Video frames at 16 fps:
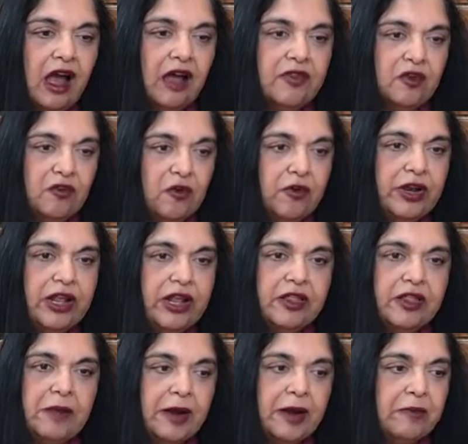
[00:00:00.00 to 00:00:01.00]
the
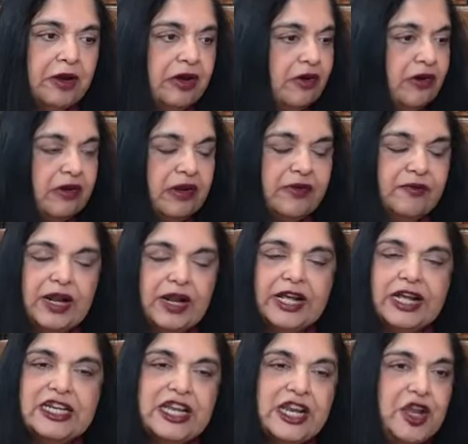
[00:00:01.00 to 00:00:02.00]
14th Amendment will
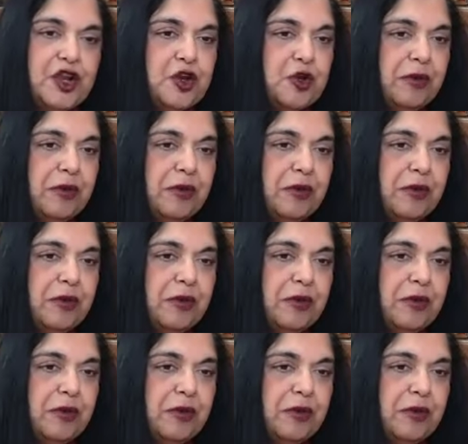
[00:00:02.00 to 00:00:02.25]
continue